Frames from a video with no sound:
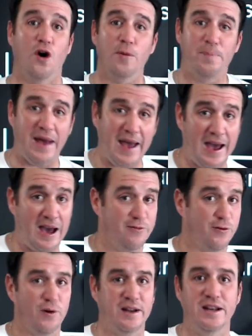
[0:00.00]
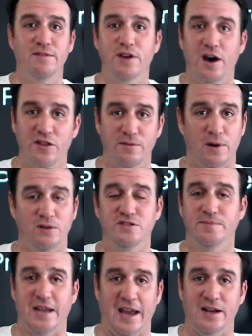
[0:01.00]
or PAV or any of the other
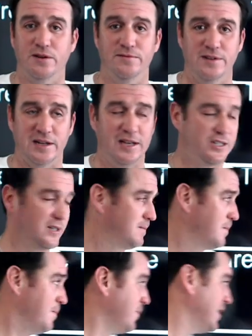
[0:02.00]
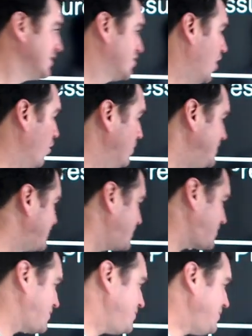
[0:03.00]
modes of mechanical ventilation. So
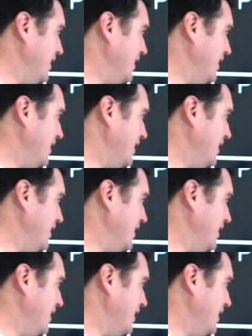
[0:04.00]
